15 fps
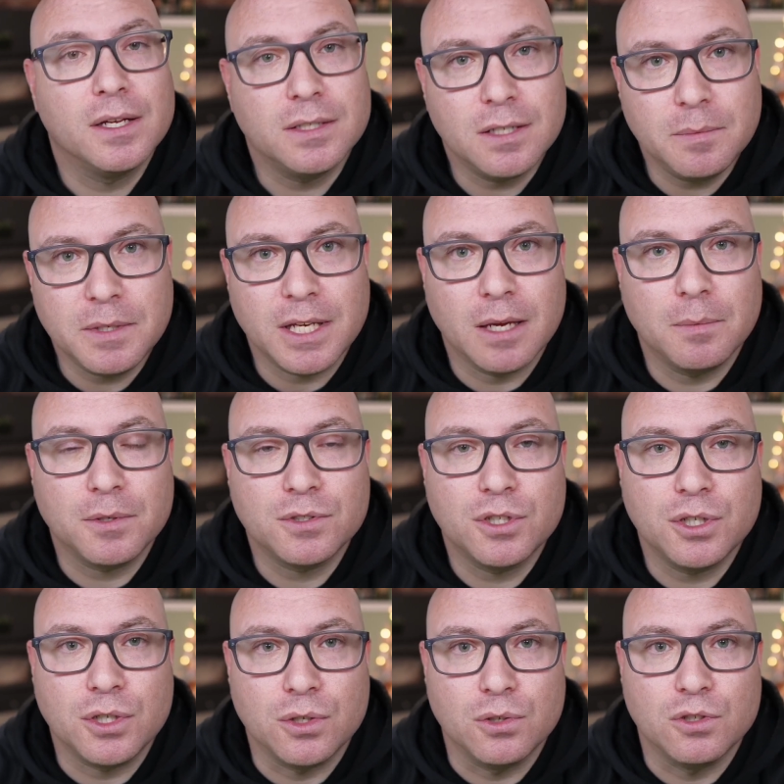to be able
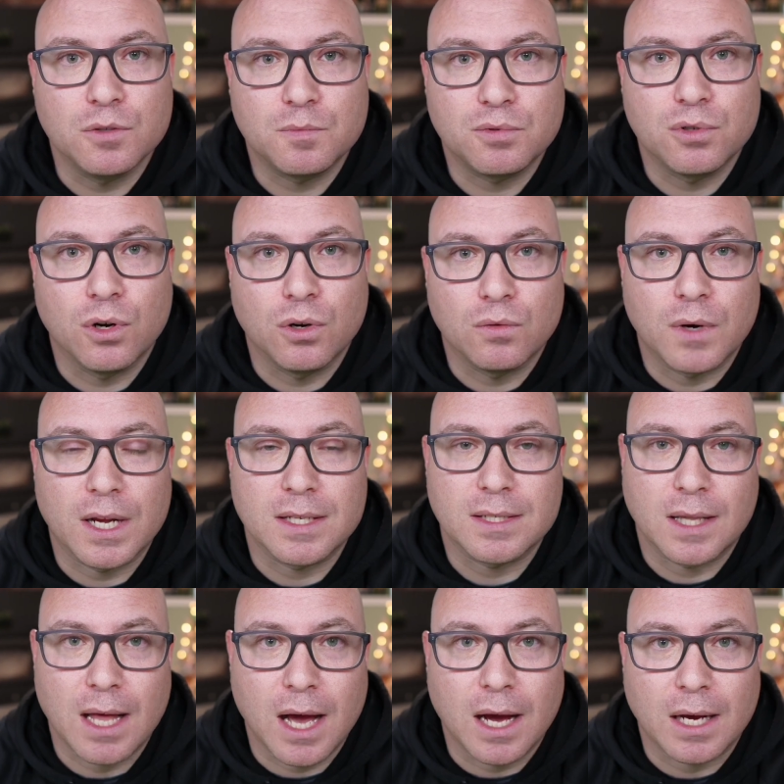to use ProRes
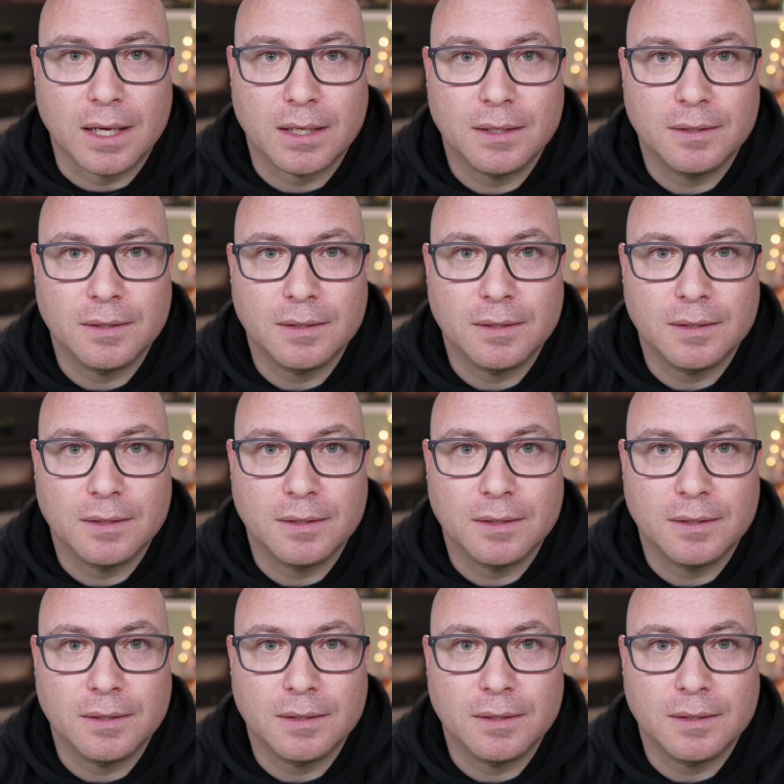Log.